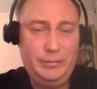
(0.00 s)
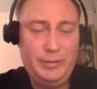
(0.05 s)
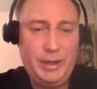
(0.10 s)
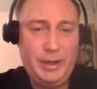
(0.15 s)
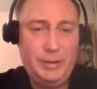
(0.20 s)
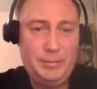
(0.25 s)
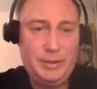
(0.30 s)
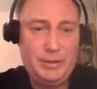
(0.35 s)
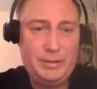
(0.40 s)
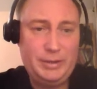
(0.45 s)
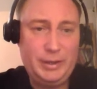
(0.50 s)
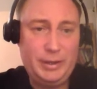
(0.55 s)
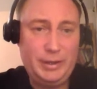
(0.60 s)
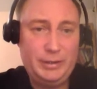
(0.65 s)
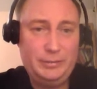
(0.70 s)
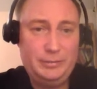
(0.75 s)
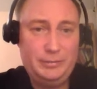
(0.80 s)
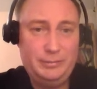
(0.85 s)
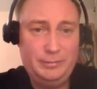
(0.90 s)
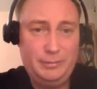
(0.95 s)
environments,
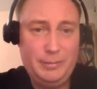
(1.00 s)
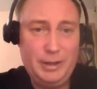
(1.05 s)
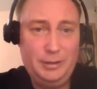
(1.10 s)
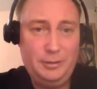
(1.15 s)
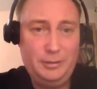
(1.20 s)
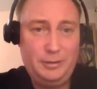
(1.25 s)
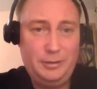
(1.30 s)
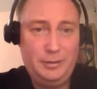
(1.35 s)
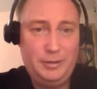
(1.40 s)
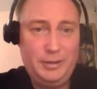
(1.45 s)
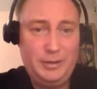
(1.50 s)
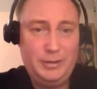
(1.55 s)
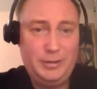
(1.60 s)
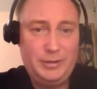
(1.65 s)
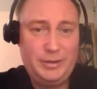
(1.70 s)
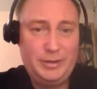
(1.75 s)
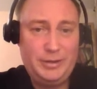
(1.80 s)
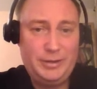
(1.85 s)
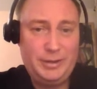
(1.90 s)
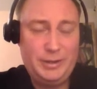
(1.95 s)
like my local
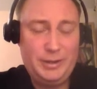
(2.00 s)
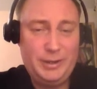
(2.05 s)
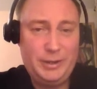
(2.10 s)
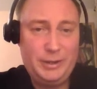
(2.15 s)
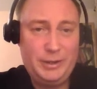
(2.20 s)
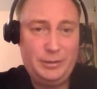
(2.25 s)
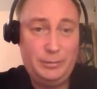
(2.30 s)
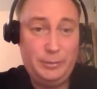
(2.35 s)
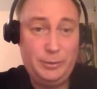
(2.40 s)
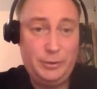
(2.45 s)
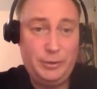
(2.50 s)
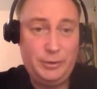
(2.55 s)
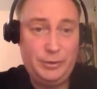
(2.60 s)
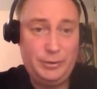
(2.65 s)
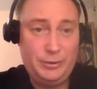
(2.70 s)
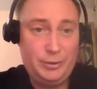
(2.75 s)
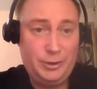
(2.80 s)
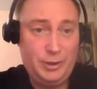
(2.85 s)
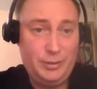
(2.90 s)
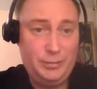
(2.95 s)
Linux installation, which
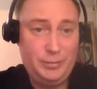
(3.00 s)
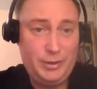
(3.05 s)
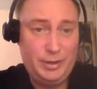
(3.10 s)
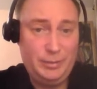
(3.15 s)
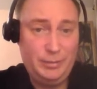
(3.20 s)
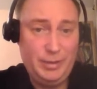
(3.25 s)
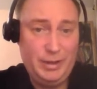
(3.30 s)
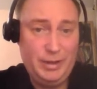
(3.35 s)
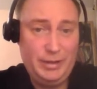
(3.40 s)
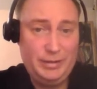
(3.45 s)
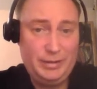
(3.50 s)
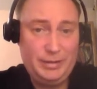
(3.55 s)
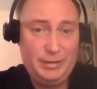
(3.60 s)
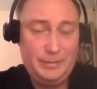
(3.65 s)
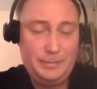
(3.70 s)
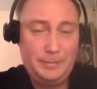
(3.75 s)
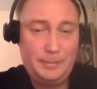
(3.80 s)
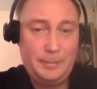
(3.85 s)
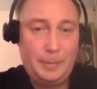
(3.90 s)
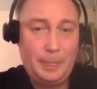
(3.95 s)
is glibc
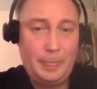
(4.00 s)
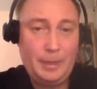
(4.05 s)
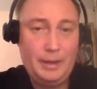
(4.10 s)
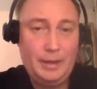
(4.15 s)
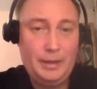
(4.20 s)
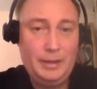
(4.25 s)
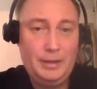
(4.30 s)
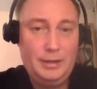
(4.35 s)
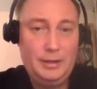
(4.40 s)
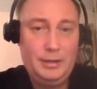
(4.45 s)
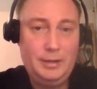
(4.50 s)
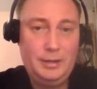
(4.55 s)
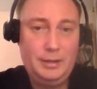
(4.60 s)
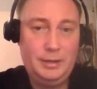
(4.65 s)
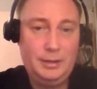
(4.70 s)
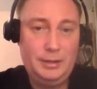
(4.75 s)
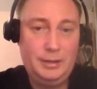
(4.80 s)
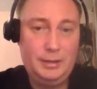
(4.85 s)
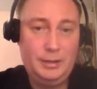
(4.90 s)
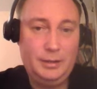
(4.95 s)
based,
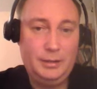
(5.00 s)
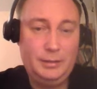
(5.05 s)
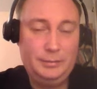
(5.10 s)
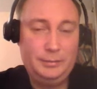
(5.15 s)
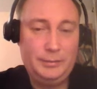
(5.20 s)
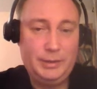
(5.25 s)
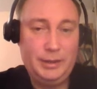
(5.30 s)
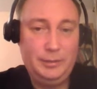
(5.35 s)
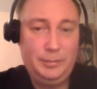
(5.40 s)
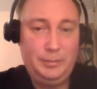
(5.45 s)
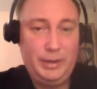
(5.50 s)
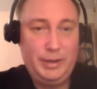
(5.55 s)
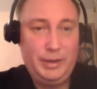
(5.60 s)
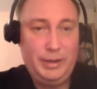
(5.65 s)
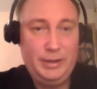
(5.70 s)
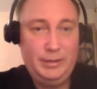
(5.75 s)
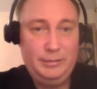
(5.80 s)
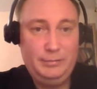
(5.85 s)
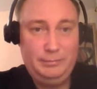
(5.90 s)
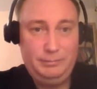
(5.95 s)

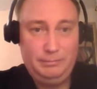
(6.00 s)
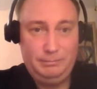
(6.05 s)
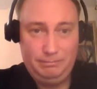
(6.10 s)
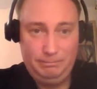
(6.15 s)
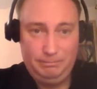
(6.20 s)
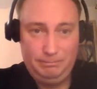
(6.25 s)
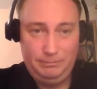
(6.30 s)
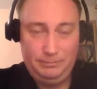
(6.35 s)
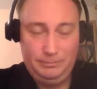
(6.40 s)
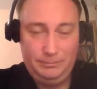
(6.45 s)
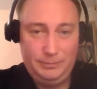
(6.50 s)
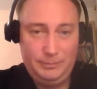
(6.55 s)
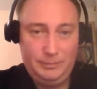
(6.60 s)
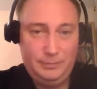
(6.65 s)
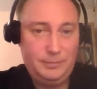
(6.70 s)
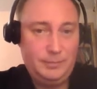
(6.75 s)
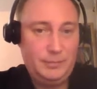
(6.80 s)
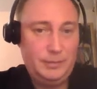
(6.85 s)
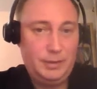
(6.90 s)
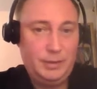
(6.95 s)
Alpine,
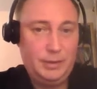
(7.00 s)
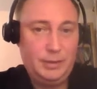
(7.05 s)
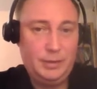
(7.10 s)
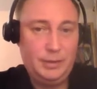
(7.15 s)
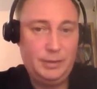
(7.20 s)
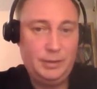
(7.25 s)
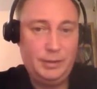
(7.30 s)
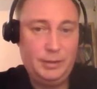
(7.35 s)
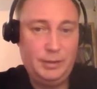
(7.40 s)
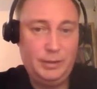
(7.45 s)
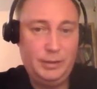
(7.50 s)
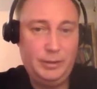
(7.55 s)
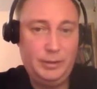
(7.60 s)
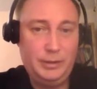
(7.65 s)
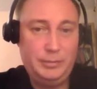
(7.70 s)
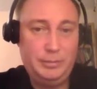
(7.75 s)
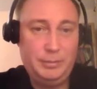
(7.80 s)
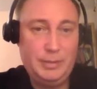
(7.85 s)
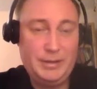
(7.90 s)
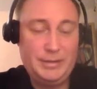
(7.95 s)

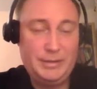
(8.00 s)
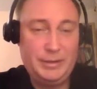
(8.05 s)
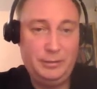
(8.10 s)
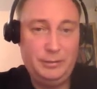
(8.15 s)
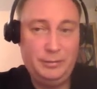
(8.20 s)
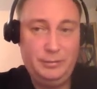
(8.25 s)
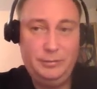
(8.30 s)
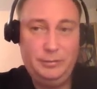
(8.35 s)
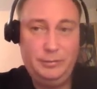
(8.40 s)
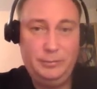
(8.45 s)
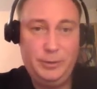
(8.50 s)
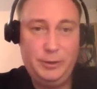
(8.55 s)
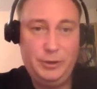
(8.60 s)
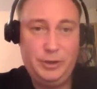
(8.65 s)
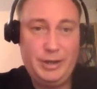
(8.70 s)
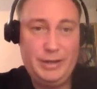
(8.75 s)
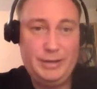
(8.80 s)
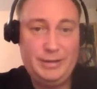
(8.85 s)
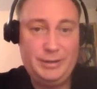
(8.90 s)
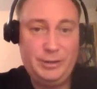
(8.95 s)
not musl,
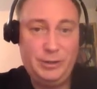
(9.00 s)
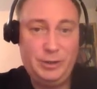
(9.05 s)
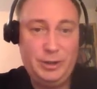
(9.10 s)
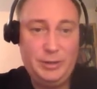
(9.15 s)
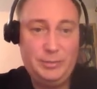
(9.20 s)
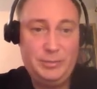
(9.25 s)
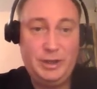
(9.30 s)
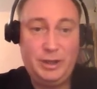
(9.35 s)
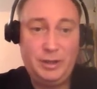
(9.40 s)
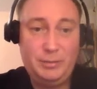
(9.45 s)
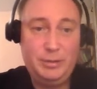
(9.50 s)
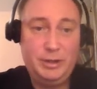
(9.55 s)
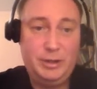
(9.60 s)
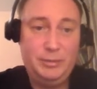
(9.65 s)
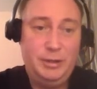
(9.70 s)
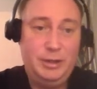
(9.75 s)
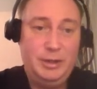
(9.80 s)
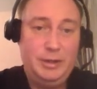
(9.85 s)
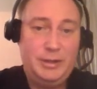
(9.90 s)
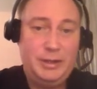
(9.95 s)
which has a glibc
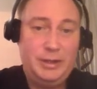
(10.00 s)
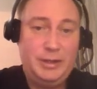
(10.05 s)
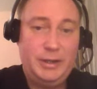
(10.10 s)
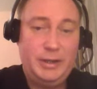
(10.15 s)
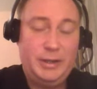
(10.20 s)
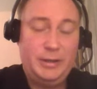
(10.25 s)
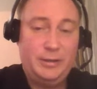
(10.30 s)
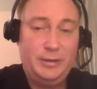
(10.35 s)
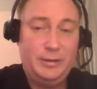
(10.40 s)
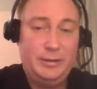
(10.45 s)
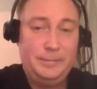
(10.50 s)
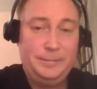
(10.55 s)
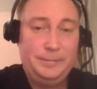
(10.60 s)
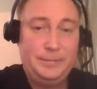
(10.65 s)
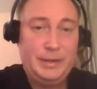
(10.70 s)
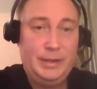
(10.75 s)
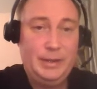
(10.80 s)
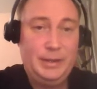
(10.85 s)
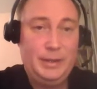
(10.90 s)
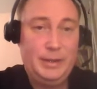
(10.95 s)
compatibility layer,
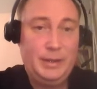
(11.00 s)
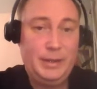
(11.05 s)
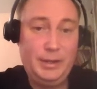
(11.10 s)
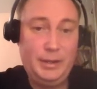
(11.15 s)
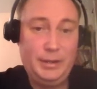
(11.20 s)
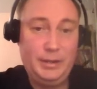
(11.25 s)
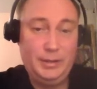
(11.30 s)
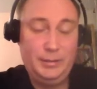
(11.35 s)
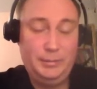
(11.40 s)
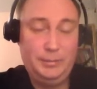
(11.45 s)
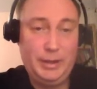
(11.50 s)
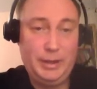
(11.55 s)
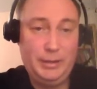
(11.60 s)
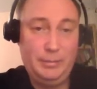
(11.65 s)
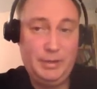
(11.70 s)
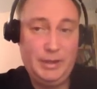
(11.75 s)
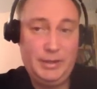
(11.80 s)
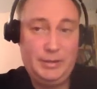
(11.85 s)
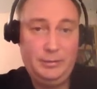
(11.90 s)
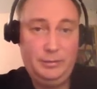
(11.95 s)
and
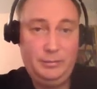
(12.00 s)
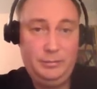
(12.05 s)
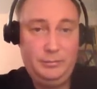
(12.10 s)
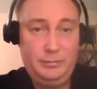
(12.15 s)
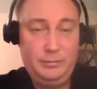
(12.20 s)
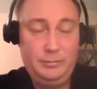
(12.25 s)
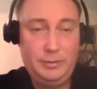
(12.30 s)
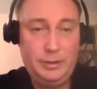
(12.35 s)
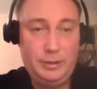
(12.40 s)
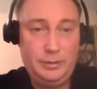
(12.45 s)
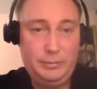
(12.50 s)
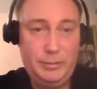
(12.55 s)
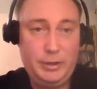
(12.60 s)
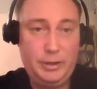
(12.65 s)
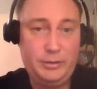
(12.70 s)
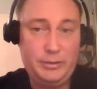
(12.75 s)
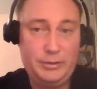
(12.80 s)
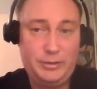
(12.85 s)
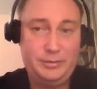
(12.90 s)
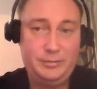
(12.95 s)
Alpine musl, well,
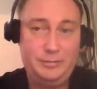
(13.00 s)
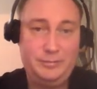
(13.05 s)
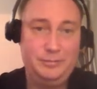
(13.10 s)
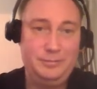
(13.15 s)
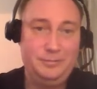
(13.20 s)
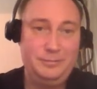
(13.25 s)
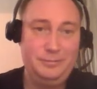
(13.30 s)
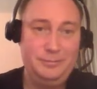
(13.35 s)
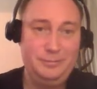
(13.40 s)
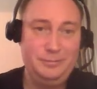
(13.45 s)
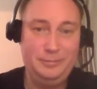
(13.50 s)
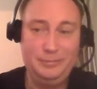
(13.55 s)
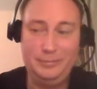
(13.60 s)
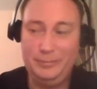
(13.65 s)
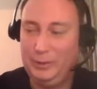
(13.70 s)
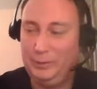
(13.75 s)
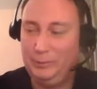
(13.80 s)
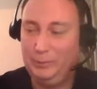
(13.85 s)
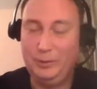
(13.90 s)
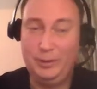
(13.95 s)
because
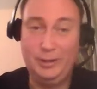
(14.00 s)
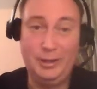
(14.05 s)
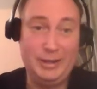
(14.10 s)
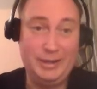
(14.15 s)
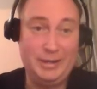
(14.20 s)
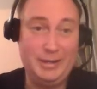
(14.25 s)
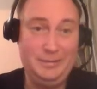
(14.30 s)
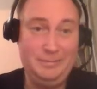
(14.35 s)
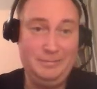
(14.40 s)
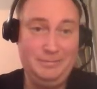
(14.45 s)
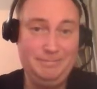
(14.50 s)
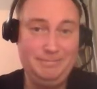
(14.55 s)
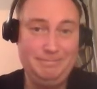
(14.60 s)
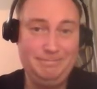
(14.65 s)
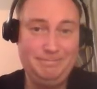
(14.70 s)
we were lucky.